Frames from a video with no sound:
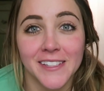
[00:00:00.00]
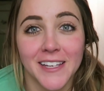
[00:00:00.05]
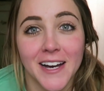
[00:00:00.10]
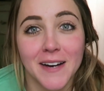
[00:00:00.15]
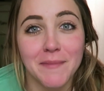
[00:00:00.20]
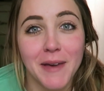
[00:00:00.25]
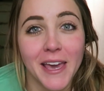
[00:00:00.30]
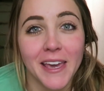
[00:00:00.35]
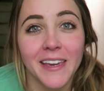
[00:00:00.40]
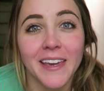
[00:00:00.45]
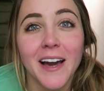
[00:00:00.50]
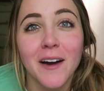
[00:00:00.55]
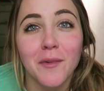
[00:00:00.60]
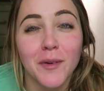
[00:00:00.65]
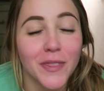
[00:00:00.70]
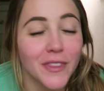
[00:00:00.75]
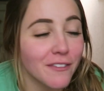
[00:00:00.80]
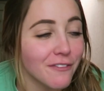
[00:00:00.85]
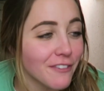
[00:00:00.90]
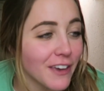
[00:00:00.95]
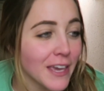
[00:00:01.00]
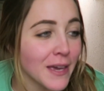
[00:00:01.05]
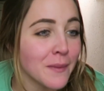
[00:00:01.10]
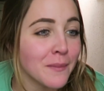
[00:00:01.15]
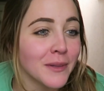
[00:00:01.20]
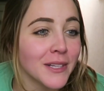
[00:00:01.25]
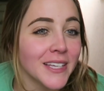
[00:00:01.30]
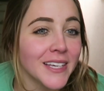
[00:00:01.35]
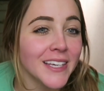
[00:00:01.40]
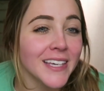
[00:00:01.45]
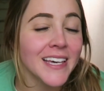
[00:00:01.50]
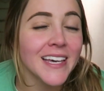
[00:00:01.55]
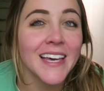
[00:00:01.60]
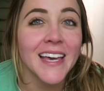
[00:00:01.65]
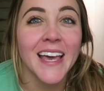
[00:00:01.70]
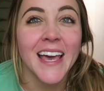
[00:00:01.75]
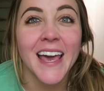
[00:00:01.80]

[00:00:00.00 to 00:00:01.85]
come hang out with the family,